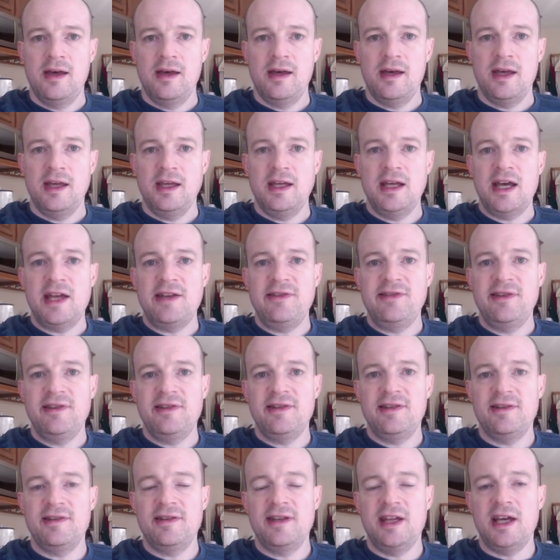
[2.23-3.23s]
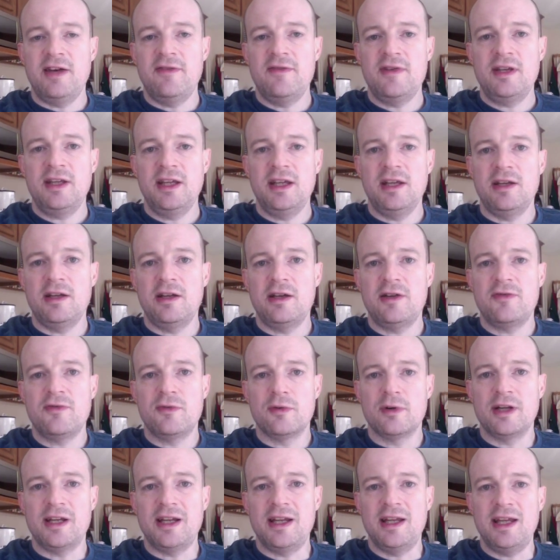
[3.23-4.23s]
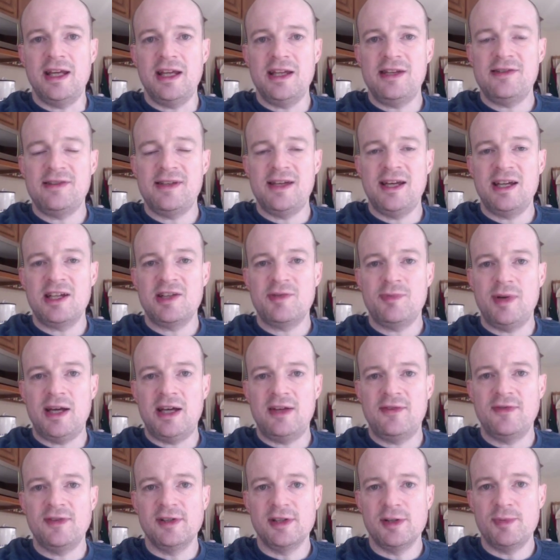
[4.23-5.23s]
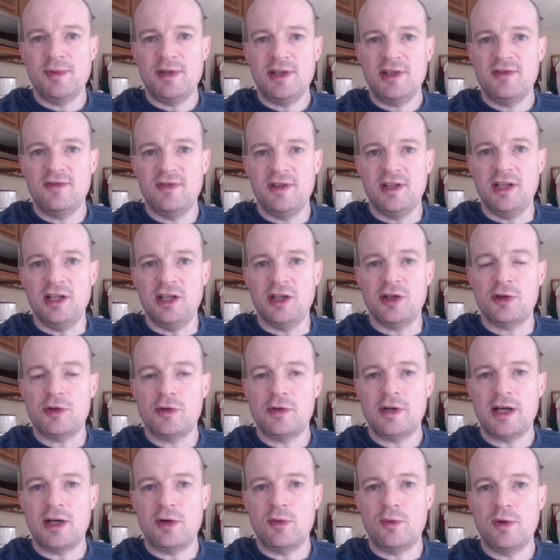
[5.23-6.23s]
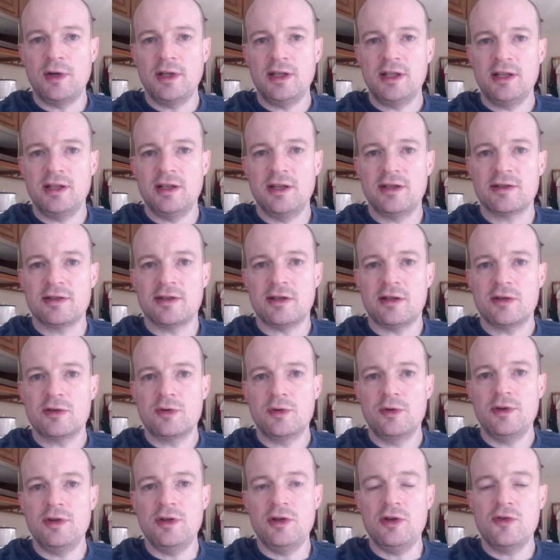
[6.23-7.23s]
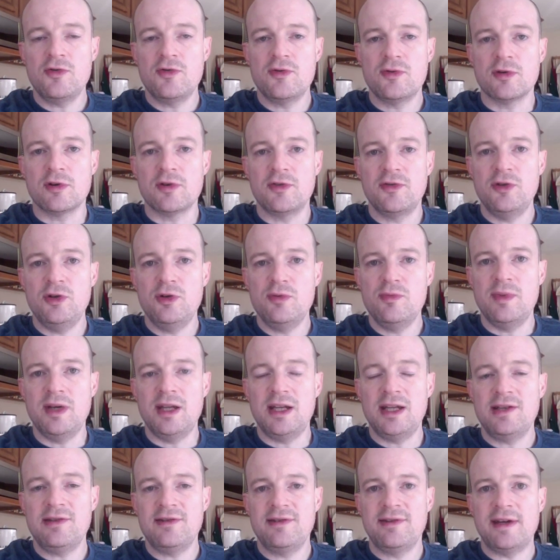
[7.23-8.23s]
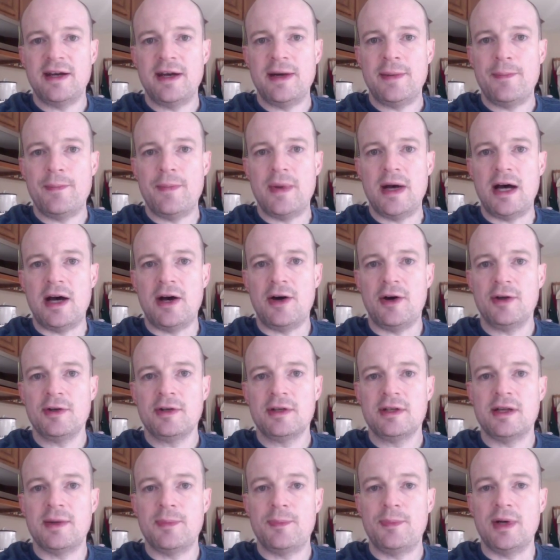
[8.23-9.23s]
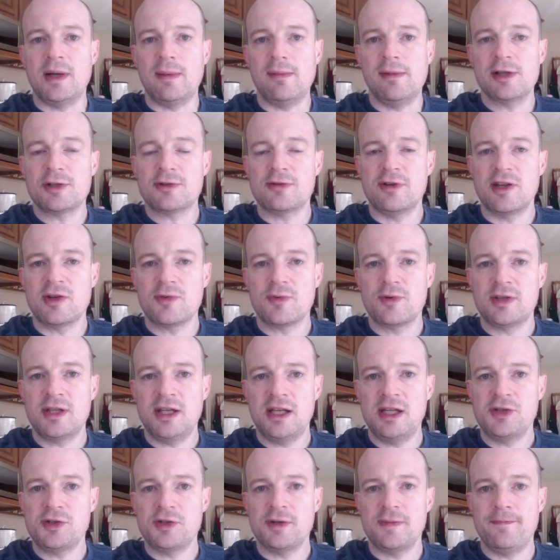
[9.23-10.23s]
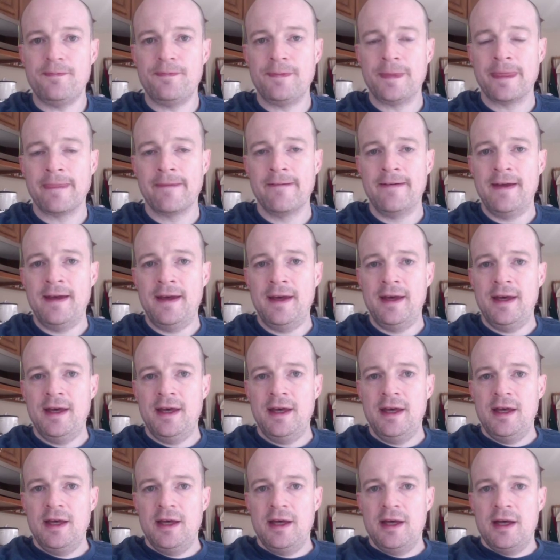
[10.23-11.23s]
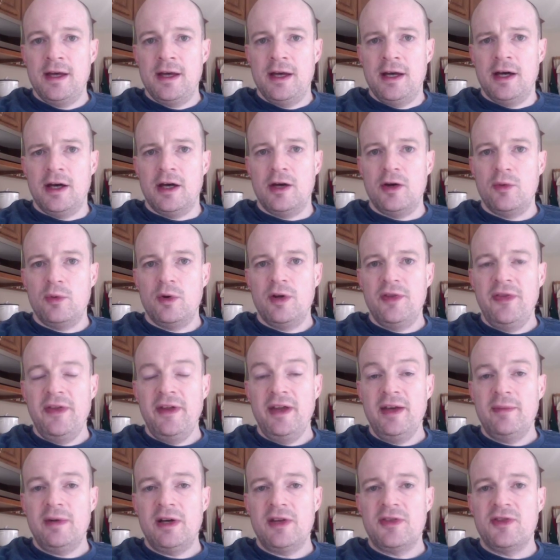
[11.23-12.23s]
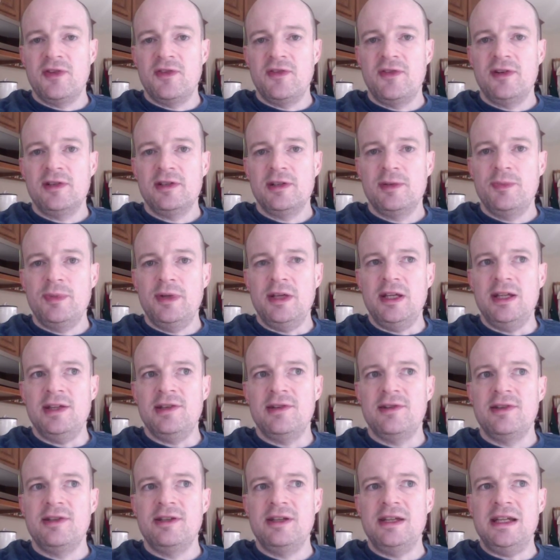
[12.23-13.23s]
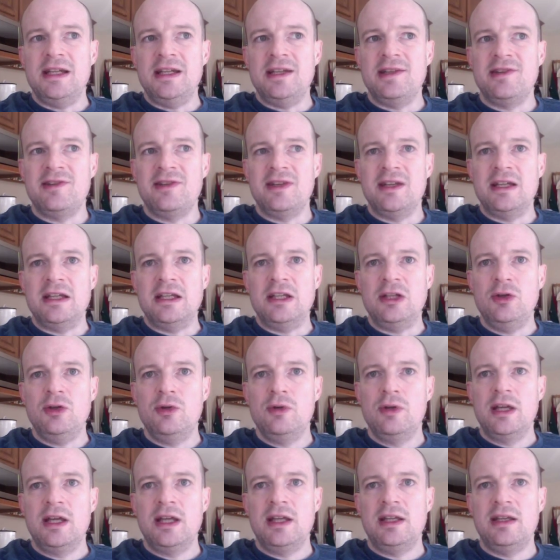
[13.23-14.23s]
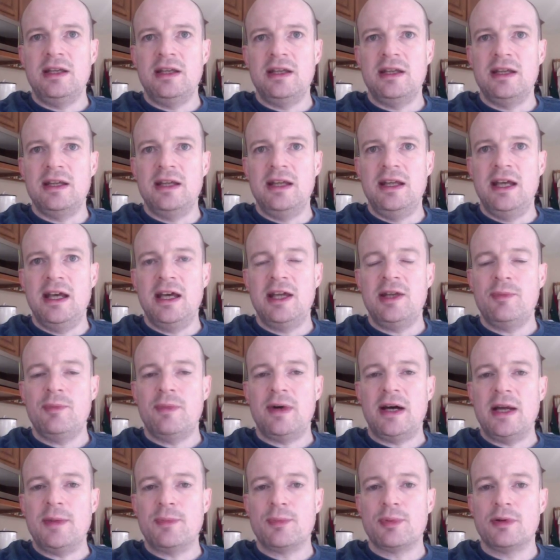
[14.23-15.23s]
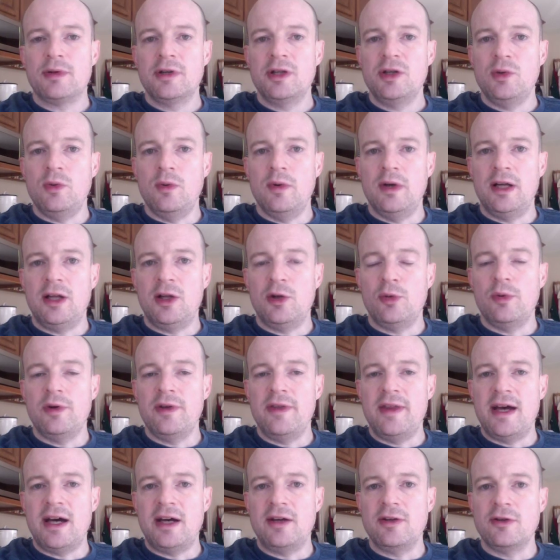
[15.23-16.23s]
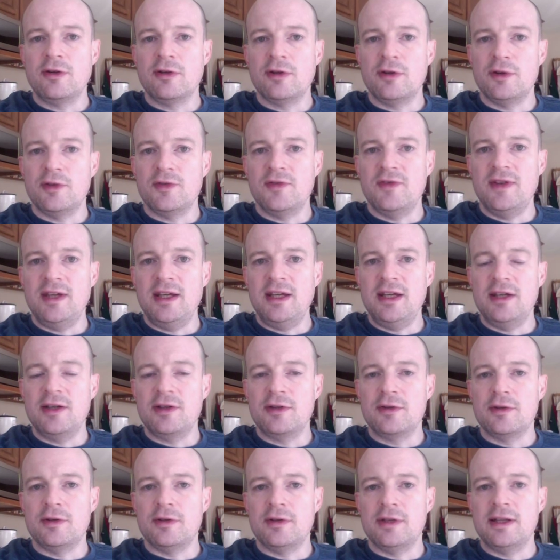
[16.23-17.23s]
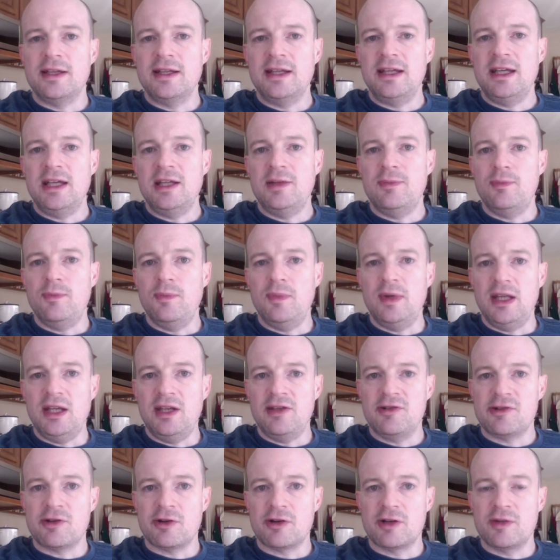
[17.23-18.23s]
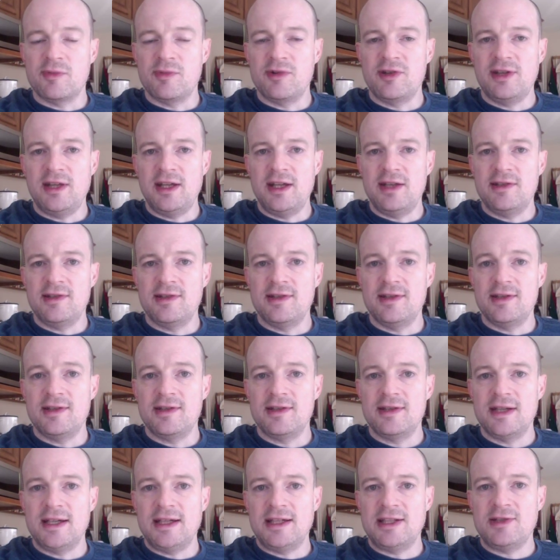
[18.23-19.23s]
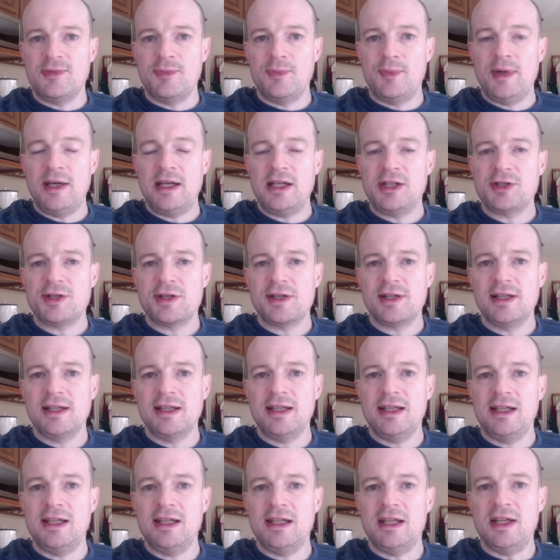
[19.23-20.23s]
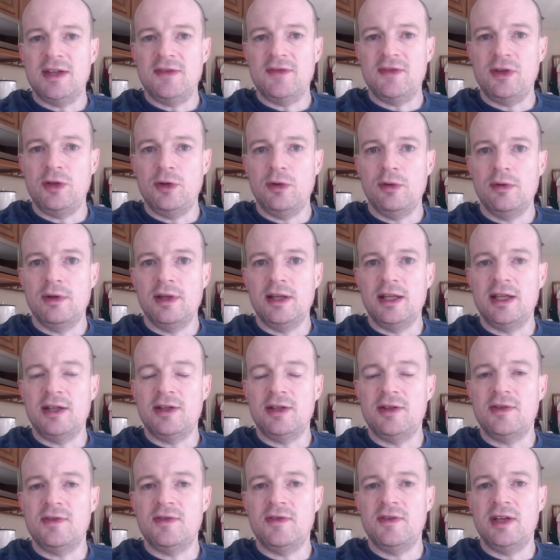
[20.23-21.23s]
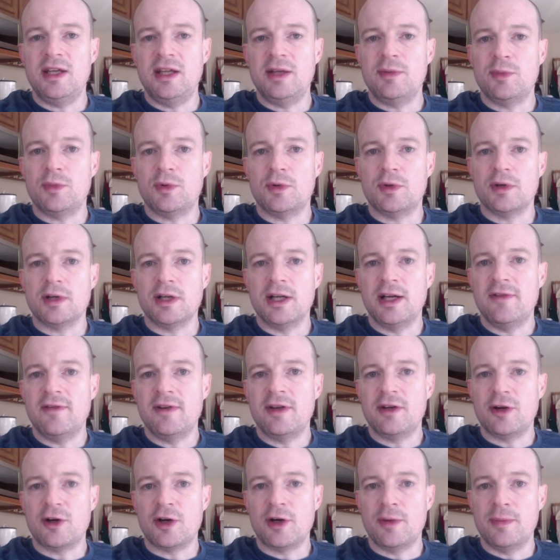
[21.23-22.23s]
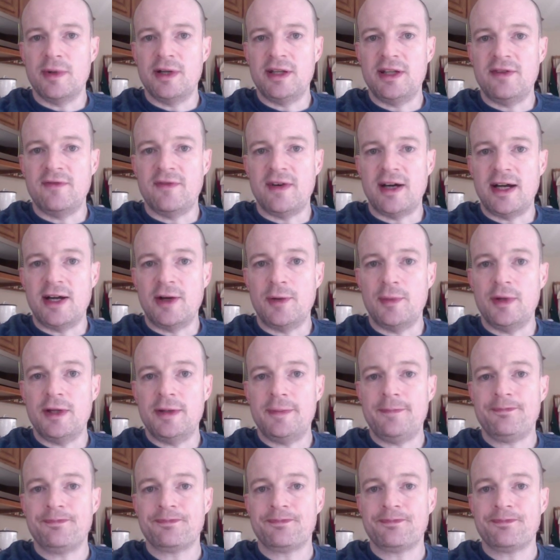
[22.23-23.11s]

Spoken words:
Hey guys, this is Kevin, and for today's Expat Philippines video, I wanted to talk with you for a few minutes about public transportation. One thing about the Philippines is that you can get by pretty well without your own vehicle in many circumstances, especially if you live in more of an urban environment.